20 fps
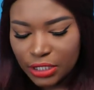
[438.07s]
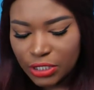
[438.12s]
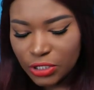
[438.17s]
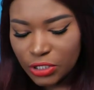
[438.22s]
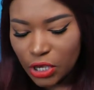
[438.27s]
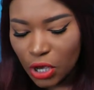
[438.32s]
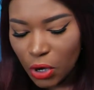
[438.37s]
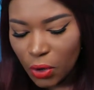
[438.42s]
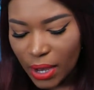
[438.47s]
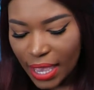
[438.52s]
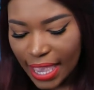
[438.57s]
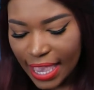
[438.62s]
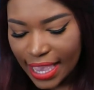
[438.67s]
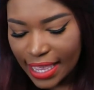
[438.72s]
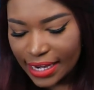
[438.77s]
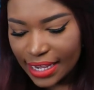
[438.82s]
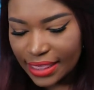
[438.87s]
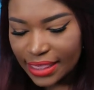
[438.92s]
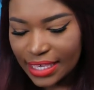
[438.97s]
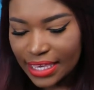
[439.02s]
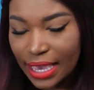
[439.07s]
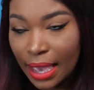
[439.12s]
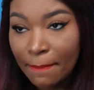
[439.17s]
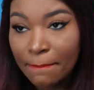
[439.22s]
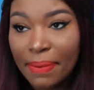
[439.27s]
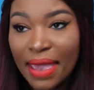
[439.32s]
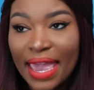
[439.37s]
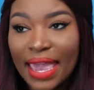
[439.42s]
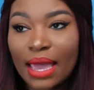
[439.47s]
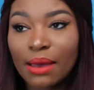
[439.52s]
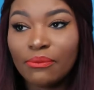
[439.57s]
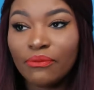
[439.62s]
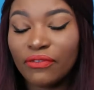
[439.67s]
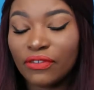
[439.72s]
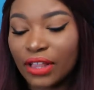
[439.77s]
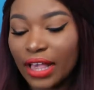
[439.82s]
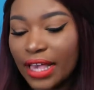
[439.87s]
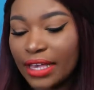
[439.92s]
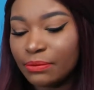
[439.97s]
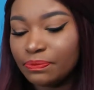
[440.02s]
So in the
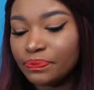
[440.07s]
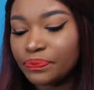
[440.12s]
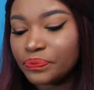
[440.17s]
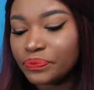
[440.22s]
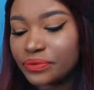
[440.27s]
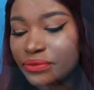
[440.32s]
pamphlet,